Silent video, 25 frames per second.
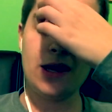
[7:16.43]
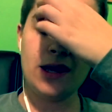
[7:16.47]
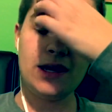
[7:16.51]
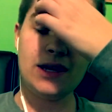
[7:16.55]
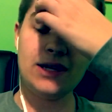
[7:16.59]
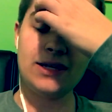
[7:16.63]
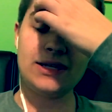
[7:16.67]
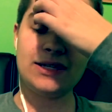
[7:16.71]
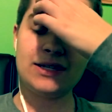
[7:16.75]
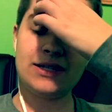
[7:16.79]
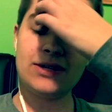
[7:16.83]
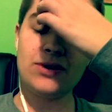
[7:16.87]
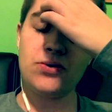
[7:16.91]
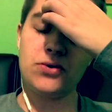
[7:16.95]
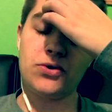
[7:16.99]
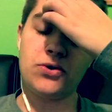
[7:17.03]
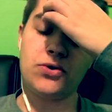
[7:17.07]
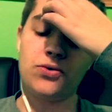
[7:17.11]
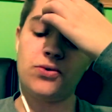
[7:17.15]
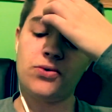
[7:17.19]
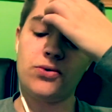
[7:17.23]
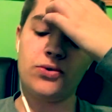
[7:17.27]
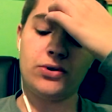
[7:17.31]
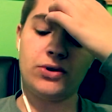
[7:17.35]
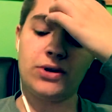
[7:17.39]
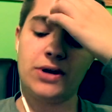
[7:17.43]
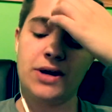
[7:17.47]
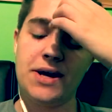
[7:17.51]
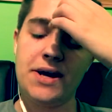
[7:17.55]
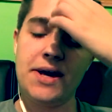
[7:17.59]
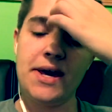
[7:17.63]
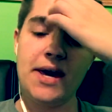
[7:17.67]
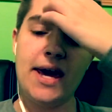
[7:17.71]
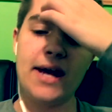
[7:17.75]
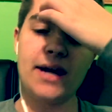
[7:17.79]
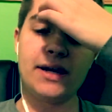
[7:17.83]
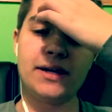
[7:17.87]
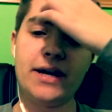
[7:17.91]
So cool,
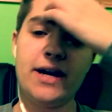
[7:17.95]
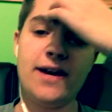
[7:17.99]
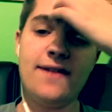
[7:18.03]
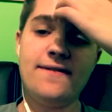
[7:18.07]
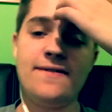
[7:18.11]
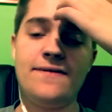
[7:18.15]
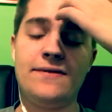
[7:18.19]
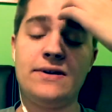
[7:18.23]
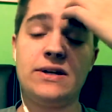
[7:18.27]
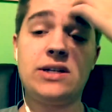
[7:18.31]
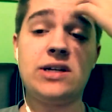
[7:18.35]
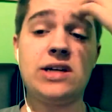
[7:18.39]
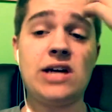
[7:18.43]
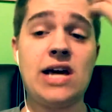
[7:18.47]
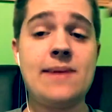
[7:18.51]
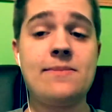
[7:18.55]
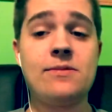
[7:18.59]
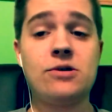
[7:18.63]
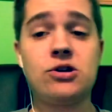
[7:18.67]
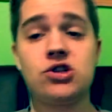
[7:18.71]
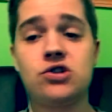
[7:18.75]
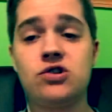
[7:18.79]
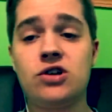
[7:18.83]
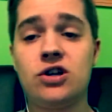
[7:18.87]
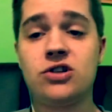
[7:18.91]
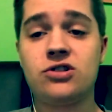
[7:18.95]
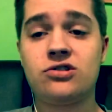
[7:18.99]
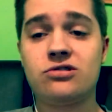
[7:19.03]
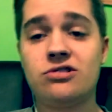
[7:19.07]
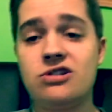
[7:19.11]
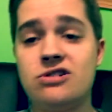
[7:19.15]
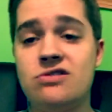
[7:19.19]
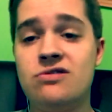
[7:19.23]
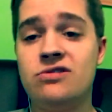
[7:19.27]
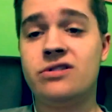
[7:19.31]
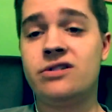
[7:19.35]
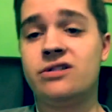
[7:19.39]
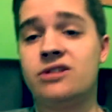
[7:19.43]
and a lot of different camera tricks are
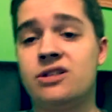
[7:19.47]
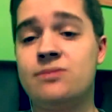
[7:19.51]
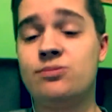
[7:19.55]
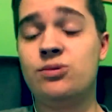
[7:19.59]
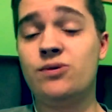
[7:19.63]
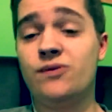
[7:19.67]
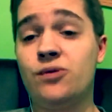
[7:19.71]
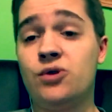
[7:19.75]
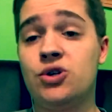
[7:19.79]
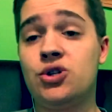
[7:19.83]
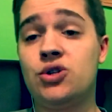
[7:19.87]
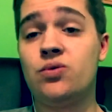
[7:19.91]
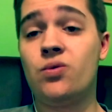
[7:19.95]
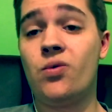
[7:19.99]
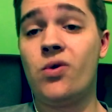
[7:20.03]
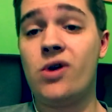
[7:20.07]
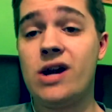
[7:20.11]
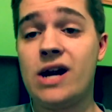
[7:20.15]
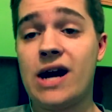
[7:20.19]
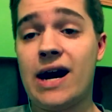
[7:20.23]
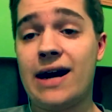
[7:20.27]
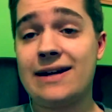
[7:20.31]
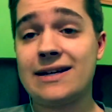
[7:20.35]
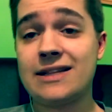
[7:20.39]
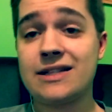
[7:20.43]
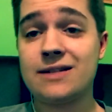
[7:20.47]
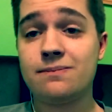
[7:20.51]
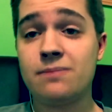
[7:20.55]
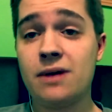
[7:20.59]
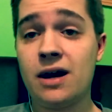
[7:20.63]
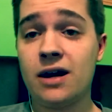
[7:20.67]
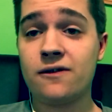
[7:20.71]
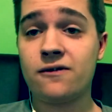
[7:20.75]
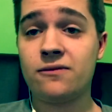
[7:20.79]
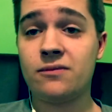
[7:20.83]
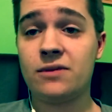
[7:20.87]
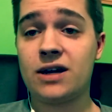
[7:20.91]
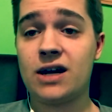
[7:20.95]
used in this movie, which you would not
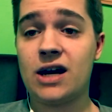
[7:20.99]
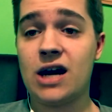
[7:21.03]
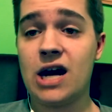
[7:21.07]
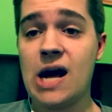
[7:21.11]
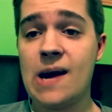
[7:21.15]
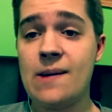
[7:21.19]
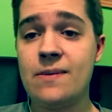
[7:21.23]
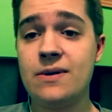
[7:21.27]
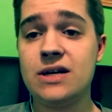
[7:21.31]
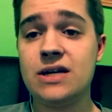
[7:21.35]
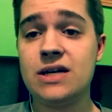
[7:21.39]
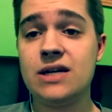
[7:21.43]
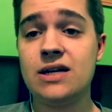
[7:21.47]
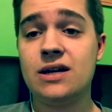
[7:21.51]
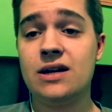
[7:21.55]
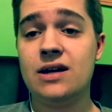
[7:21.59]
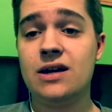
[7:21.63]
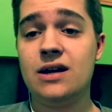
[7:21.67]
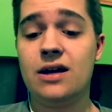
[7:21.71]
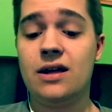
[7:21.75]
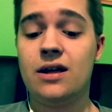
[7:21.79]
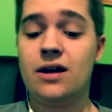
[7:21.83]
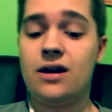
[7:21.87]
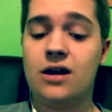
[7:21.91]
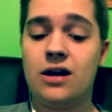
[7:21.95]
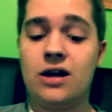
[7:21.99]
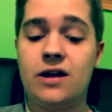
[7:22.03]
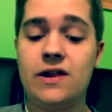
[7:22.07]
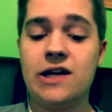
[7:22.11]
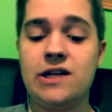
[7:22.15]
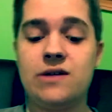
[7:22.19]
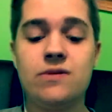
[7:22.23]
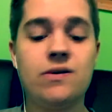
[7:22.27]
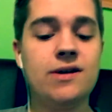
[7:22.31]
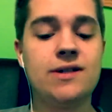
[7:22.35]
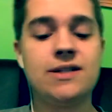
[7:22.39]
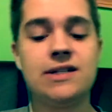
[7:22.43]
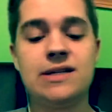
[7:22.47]
expect from a comedy. Uh,
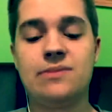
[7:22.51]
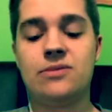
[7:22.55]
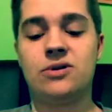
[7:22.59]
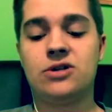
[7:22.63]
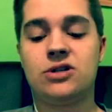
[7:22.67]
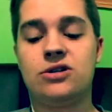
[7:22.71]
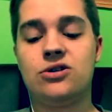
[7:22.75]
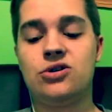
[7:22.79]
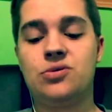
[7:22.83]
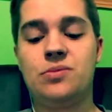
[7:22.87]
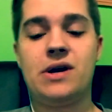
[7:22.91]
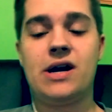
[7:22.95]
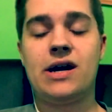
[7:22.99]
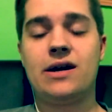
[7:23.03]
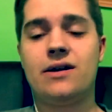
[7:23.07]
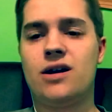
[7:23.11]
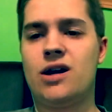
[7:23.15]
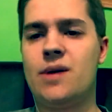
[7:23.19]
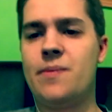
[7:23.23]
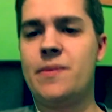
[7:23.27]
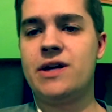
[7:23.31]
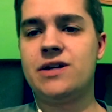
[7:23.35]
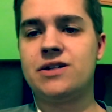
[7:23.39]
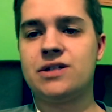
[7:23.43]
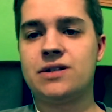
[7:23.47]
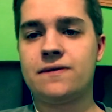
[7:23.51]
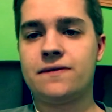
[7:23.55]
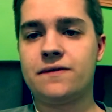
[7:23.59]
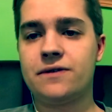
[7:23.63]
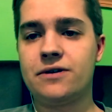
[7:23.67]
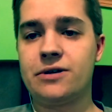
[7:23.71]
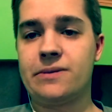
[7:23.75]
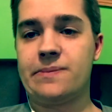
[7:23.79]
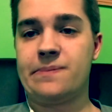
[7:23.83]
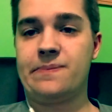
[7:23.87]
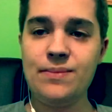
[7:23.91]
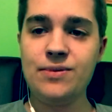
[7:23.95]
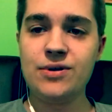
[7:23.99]
that's why it's number two, man. Amazing
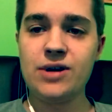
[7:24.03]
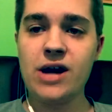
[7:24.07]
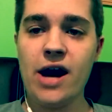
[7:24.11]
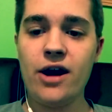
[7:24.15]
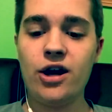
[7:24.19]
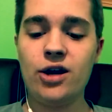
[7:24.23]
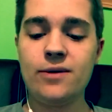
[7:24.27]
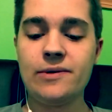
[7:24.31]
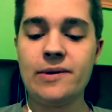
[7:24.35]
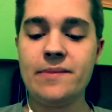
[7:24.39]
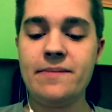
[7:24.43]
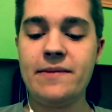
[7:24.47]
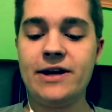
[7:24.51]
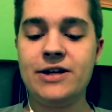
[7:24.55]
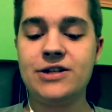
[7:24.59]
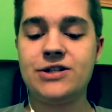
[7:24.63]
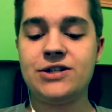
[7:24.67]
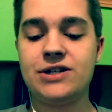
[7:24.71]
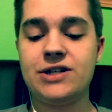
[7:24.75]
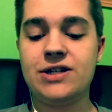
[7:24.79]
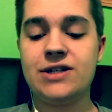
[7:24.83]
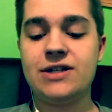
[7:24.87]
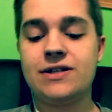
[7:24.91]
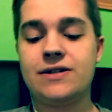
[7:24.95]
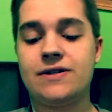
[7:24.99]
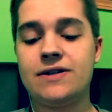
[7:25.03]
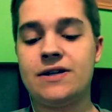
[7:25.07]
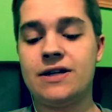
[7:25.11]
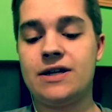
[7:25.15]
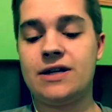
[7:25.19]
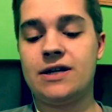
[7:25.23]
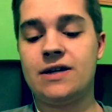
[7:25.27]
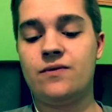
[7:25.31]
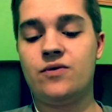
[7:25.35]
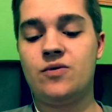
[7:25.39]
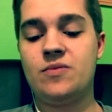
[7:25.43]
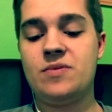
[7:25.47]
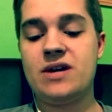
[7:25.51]
film. A couple honorable mentions
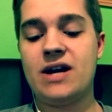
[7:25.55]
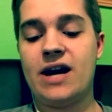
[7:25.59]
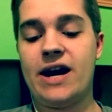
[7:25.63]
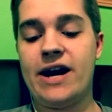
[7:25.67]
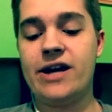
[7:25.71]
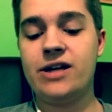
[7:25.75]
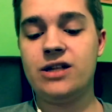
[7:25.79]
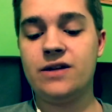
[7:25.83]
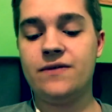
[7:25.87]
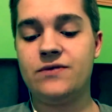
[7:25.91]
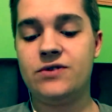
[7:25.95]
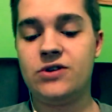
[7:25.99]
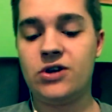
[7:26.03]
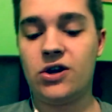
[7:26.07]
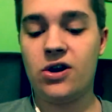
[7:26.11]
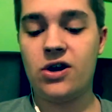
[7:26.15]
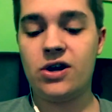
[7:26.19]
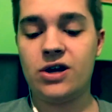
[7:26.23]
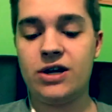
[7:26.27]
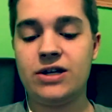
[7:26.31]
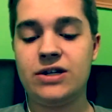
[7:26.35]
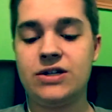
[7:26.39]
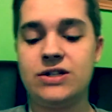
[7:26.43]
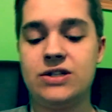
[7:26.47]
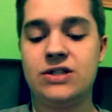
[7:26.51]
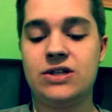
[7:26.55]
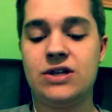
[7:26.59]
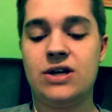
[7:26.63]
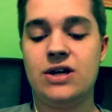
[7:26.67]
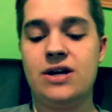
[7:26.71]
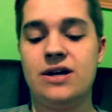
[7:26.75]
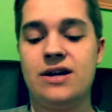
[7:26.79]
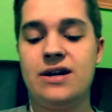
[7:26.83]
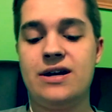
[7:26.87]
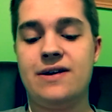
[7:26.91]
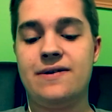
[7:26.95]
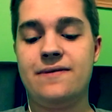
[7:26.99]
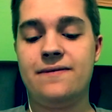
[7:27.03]
uh, would be Isle of Dogs,
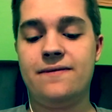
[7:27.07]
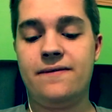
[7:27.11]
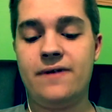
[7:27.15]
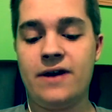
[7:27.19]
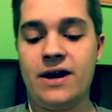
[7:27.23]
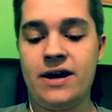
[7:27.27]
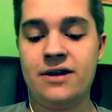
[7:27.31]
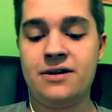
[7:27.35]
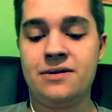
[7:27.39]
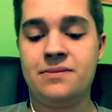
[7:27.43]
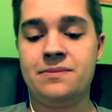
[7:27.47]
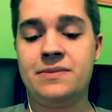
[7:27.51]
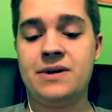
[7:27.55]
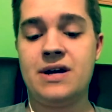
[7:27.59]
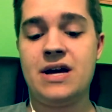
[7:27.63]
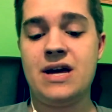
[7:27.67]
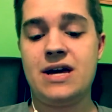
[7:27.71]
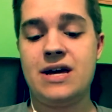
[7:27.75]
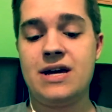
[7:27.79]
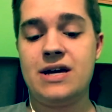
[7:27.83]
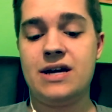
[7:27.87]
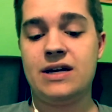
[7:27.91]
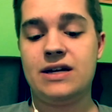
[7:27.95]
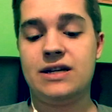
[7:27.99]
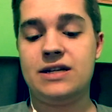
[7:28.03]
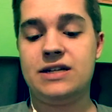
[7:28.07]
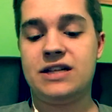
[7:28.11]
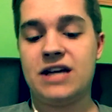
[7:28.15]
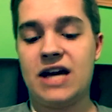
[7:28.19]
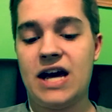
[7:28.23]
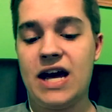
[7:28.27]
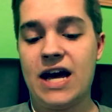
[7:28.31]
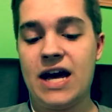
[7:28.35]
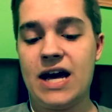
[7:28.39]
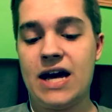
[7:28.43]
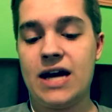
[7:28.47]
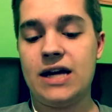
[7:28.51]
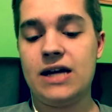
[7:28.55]
Venom,
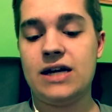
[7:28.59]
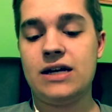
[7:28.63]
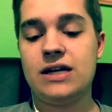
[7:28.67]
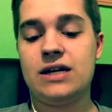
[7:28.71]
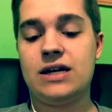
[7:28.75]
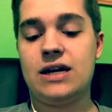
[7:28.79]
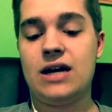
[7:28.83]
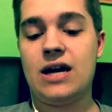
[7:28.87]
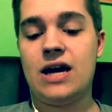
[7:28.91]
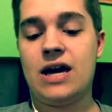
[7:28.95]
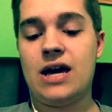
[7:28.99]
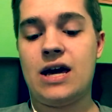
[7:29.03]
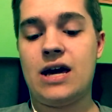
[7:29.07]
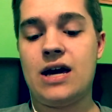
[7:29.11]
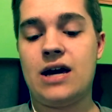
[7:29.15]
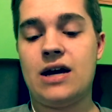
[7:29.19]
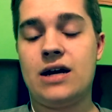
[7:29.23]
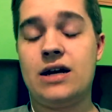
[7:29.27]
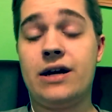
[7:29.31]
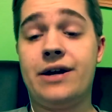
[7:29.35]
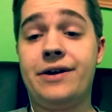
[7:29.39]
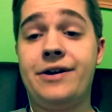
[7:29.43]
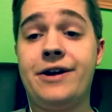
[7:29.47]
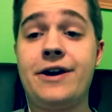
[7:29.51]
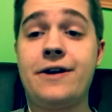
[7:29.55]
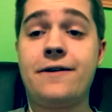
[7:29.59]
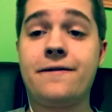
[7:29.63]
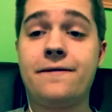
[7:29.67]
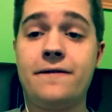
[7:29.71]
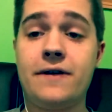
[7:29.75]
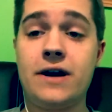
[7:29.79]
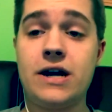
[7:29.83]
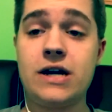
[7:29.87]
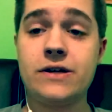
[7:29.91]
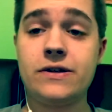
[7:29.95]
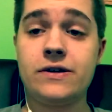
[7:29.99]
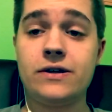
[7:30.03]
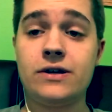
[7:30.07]
tag, and Like
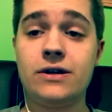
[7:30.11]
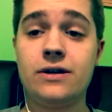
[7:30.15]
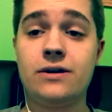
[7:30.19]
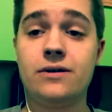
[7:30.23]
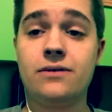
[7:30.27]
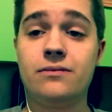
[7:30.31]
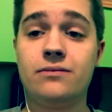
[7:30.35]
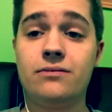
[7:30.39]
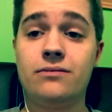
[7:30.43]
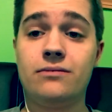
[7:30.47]
Father.